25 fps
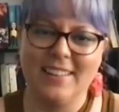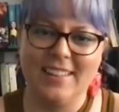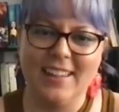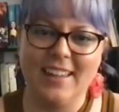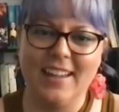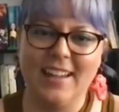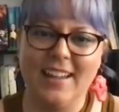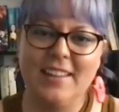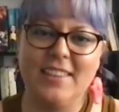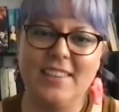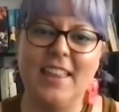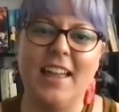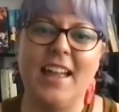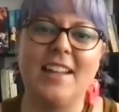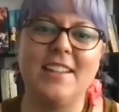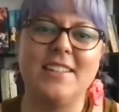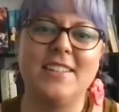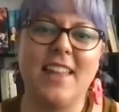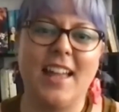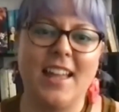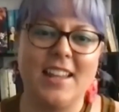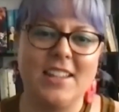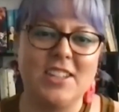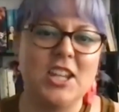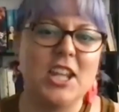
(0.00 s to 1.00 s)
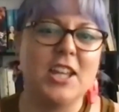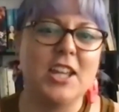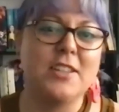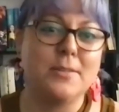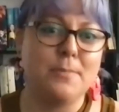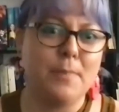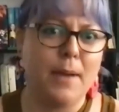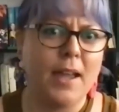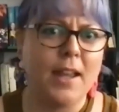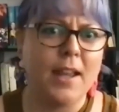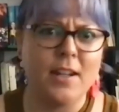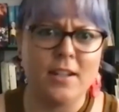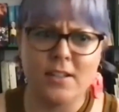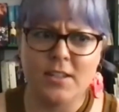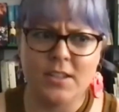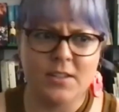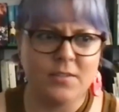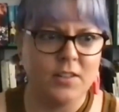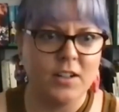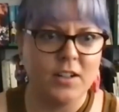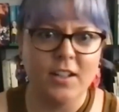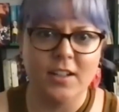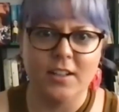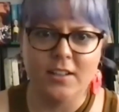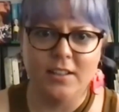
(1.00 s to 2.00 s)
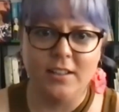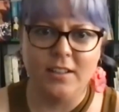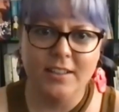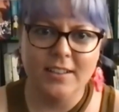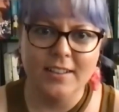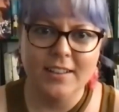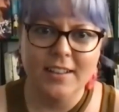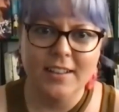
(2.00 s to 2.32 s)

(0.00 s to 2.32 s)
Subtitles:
yeah, that chest pain is real.